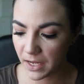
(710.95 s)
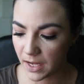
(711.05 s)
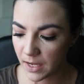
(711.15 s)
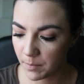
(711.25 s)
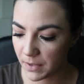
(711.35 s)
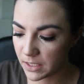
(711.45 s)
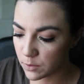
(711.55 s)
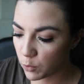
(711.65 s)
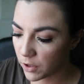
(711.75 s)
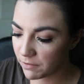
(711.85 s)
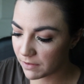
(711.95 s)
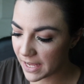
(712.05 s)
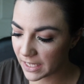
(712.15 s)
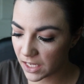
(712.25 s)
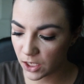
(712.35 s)
It's more of
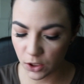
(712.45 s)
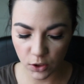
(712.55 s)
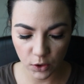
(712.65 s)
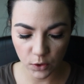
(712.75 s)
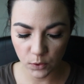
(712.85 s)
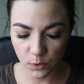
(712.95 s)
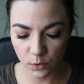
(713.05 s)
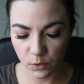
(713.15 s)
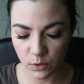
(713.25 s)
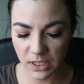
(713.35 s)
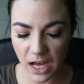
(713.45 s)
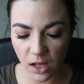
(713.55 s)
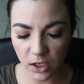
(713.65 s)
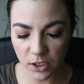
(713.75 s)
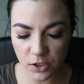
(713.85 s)
like a nude
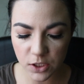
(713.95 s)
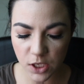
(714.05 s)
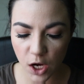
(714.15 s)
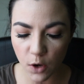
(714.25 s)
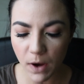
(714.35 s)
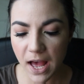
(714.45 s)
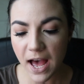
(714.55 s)
color, so